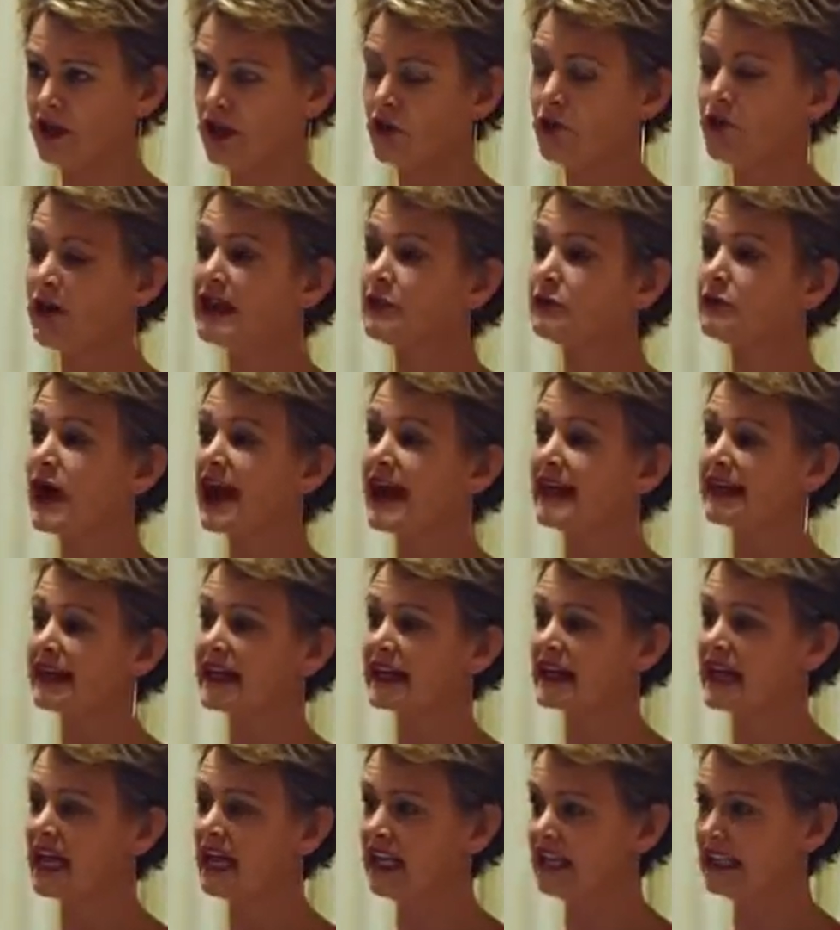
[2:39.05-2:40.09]
we write
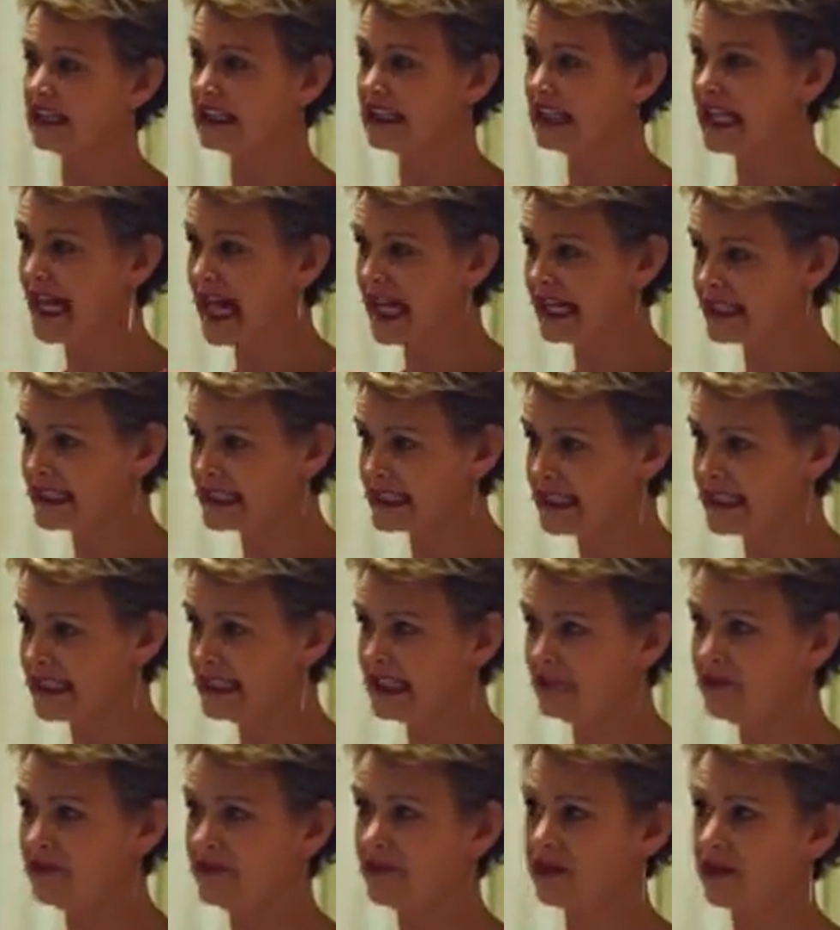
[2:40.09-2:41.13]
a
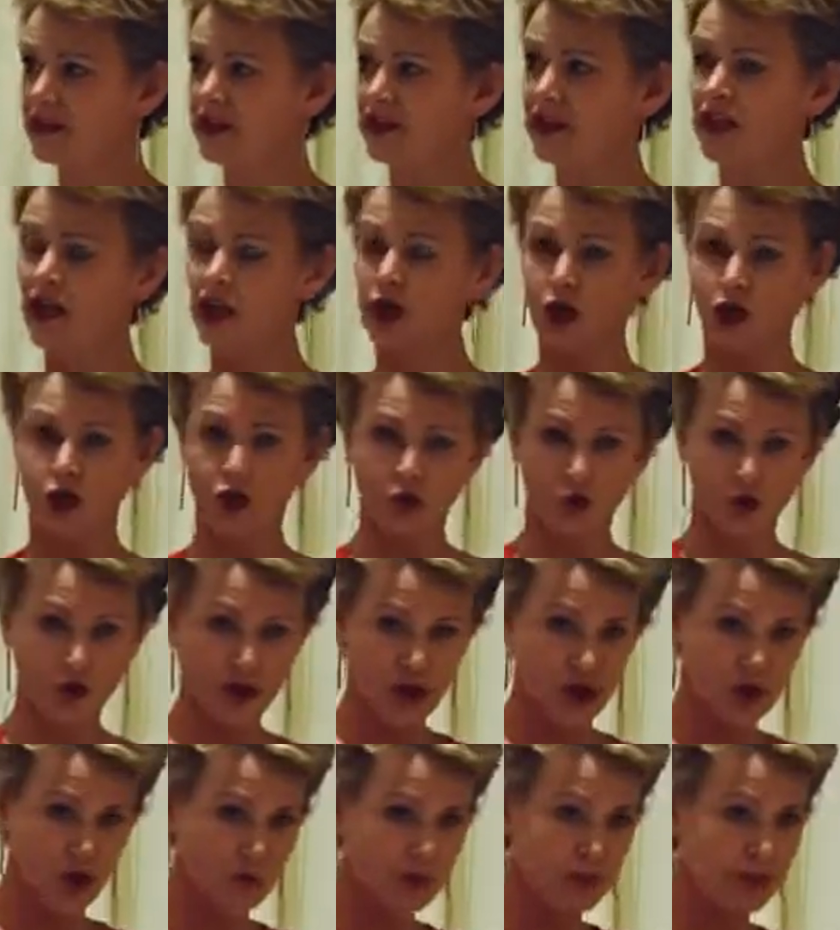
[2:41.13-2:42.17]
collective
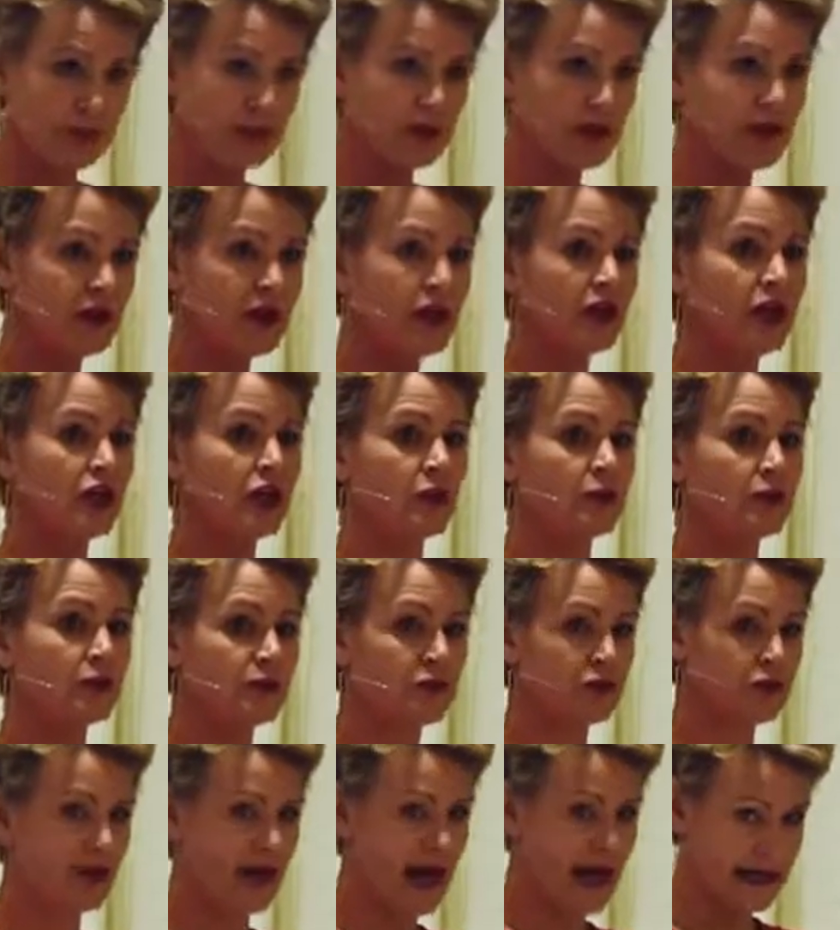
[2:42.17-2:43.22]
group
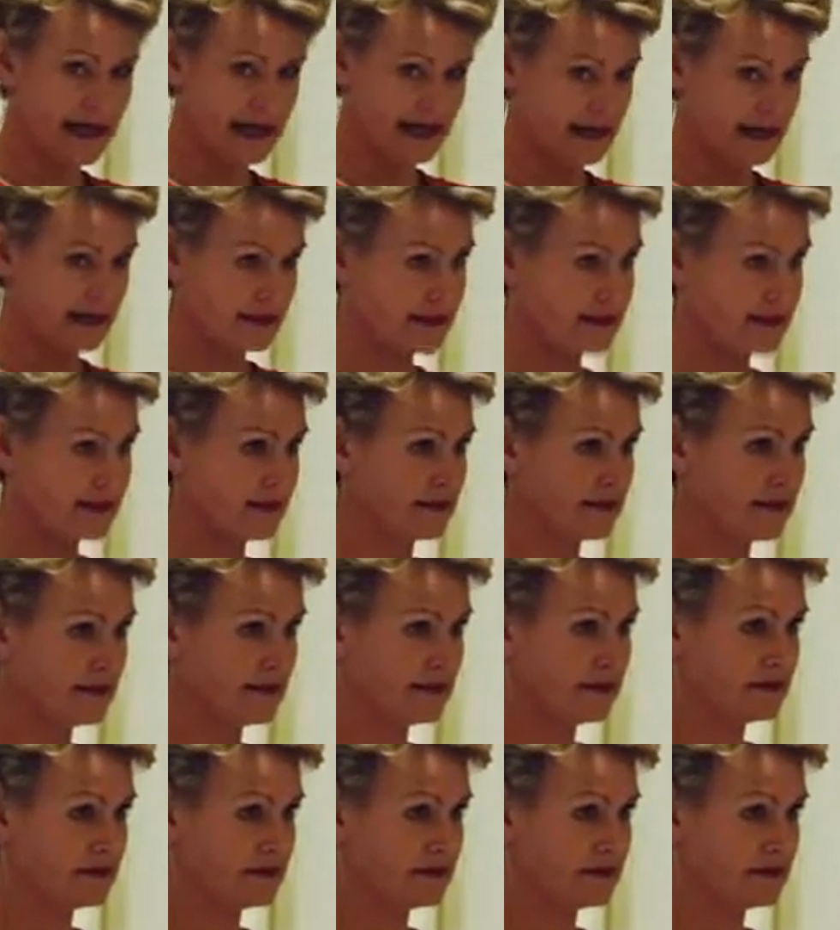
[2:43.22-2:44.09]
product.